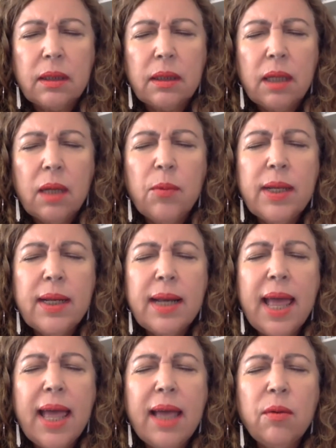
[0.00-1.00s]
And we
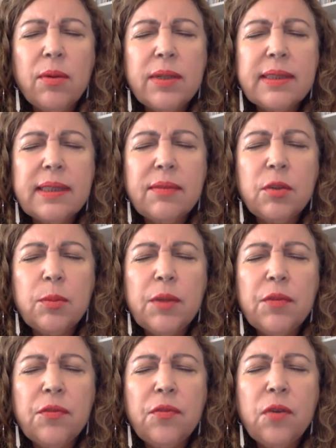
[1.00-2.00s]
allow ourselves to be
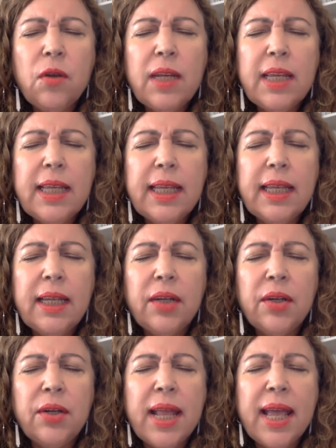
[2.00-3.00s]
fully here
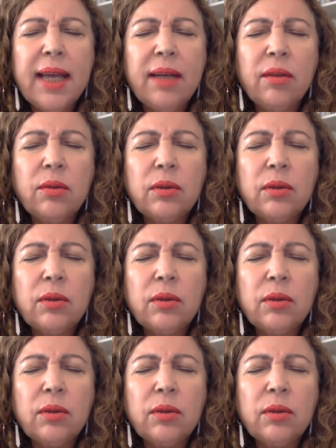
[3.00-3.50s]
now,